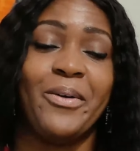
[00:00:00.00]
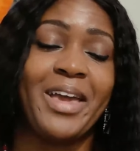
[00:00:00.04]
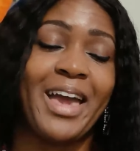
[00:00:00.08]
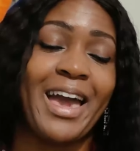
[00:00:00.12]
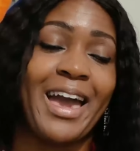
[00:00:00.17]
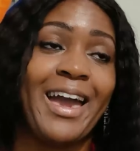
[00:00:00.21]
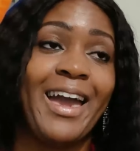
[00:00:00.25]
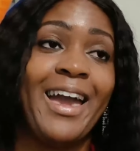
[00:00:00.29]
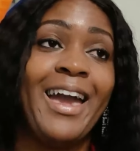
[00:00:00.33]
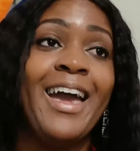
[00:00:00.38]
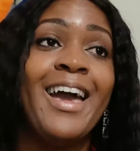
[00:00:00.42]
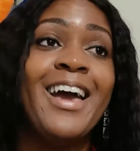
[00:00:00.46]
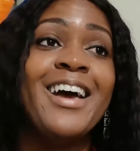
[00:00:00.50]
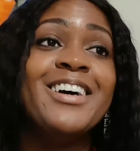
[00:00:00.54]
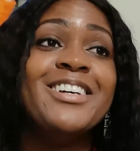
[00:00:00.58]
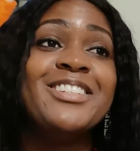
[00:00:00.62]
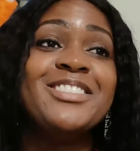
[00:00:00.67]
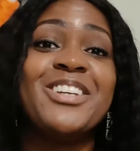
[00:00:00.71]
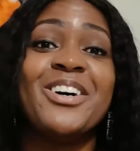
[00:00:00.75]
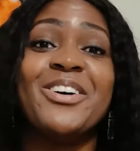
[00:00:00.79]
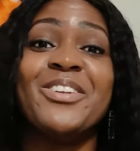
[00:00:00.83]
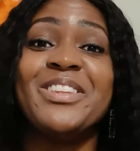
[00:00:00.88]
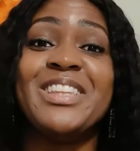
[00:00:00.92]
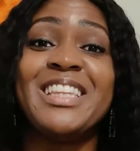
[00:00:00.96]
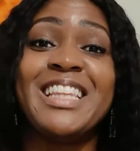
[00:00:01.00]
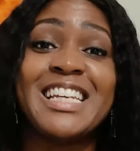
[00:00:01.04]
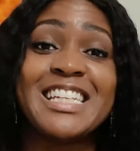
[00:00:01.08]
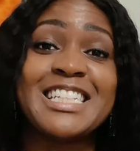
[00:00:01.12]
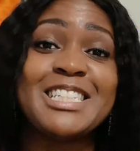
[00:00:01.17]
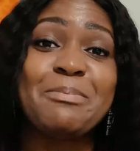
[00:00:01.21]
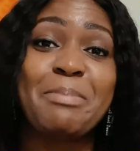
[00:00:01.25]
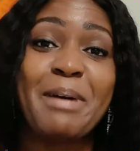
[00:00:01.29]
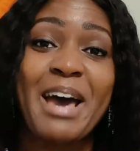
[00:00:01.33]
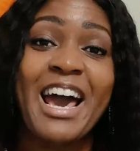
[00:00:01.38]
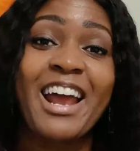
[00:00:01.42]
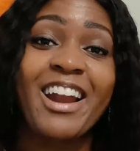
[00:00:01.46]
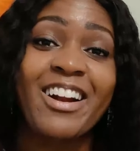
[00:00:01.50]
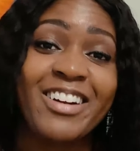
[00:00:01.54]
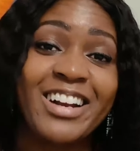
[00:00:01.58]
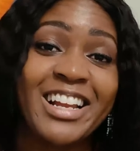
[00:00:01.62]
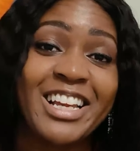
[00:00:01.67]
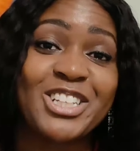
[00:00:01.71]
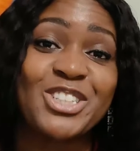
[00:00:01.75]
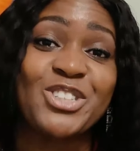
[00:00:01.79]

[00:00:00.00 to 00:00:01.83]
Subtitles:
Okay, so this pattern